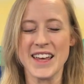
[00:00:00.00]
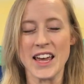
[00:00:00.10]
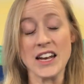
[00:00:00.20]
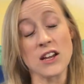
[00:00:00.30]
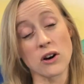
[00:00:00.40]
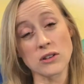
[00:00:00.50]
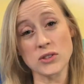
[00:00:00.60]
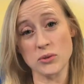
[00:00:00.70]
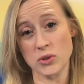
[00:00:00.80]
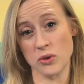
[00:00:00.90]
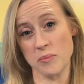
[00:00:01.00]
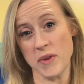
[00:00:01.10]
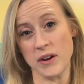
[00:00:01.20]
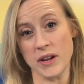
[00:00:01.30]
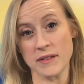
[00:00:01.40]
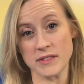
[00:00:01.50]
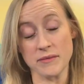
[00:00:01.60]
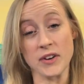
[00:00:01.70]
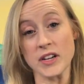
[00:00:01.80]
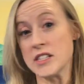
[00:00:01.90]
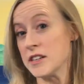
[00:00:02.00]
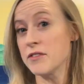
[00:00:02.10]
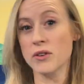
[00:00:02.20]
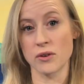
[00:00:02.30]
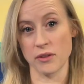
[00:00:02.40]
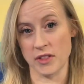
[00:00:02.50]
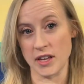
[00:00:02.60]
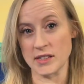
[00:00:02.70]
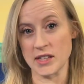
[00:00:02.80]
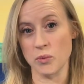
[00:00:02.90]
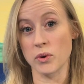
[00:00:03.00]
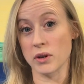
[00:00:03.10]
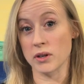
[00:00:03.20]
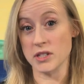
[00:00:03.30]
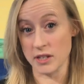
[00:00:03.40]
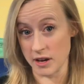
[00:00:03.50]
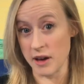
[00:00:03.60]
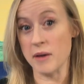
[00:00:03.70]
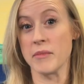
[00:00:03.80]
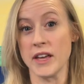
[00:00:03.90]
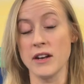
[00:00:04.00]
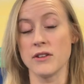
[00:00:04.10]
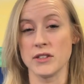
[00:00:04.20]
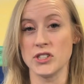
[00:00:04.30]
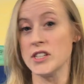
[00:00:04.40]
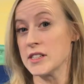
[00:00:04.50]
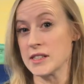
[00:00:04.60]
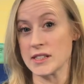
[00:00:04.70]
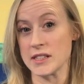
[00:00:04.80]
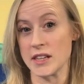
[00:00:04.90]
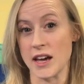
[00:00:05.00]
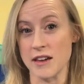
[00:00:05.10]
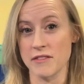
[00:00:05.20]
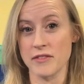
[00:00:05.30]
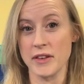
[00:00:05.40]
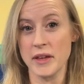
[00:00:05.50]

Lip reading: And he also told Mary of some very difficult things that were to come later in Jesus' life.